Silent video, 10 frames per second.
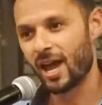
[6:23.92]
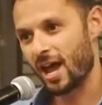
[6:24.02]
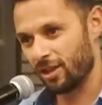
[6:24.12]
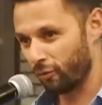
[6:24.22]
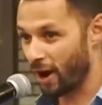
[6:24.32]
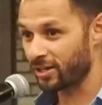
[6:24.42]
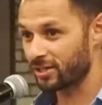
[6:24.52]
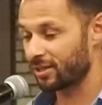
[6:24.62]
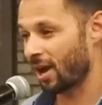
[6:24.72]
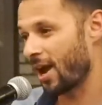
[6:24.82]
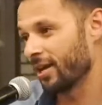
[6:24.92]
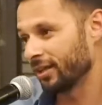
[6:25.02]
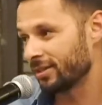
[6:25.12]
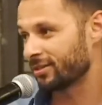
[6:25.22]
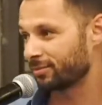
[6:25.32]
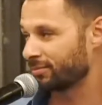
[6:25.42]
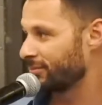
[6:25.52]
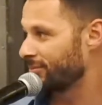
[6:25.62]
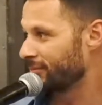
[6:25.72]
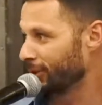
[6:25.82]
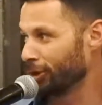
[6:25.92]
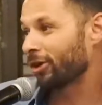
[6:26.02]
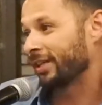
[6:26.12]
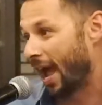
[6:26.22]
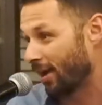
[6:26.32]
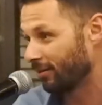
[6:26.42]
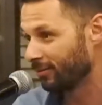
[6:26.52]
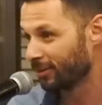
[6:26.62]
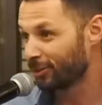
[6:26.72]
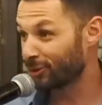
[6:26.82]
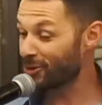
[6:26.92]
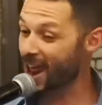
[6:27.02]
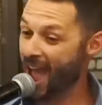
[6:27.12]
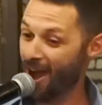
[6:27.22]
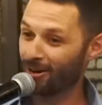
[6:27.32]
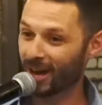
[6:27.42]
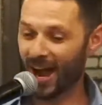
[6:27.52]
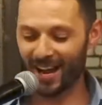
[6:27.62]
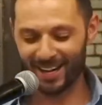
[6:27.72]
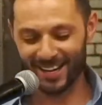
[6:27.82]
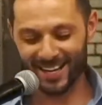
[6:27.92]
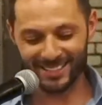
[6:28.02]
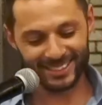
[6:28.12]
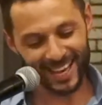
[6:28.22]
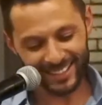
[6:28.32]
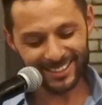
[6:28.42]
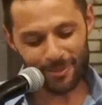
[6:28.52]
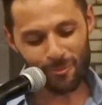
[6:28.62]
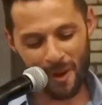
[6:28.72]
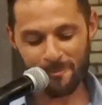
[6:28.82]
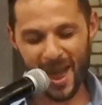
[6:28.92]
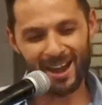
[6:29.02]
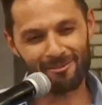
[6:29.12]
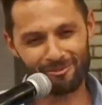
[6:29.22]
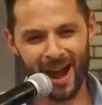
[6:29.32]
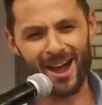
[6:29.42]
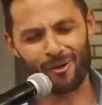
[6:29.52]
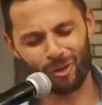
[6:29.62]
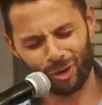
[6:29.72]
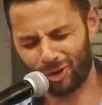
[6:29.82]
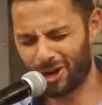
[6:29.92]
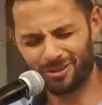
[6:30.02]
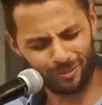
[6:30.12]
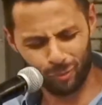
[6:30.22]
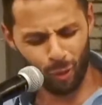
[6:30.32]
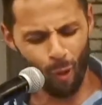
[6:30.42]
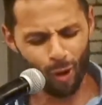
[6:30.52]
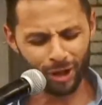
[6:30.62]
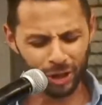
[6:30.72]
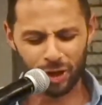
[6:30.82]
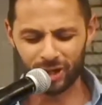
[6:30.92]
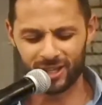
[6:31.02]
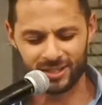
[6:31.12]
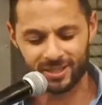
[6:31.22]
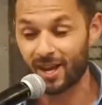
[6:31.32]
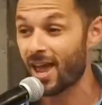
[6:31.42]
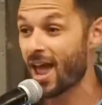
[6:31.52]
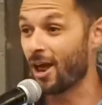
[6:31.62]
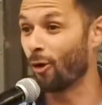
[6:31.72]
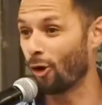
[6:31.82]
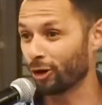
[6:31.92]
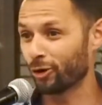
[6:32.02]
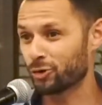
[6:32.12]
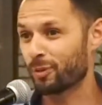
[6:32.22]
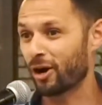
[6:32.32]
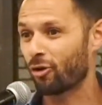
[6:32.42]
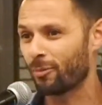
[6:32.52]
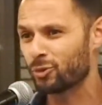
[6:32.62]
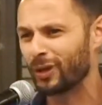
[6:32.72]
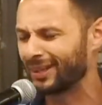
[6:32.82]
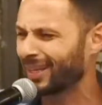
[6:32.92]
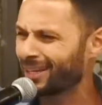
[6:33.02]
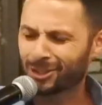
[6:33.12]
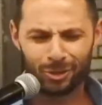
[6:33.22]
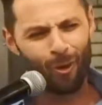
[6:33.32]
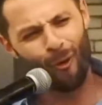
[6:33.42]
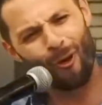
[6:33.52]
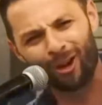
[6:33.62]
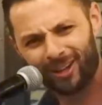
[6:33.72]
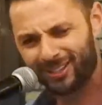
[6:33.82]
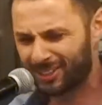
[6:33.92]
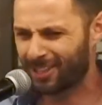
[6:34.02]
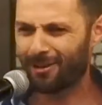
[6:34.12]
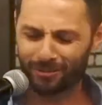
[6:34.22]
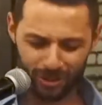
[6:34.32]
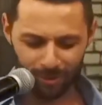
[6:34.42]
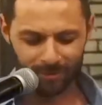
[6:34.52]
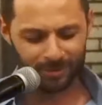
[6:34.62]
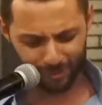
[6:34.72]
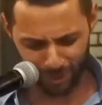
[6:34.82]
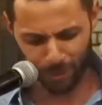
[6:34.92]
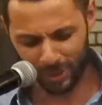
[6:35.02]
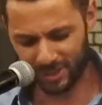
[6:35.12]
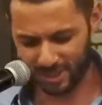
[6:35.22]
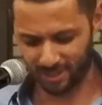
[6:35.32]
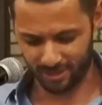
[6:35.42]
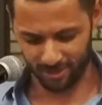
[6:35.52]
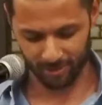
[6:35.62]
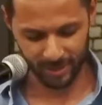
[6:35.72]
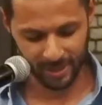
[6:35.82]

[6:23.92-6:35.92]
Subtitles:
and the rest I at least looked at. So now I got a nice, sexy Webpack file with all of the goodness and all of those breadcrumbs with links to all of the stuff so you could see it too.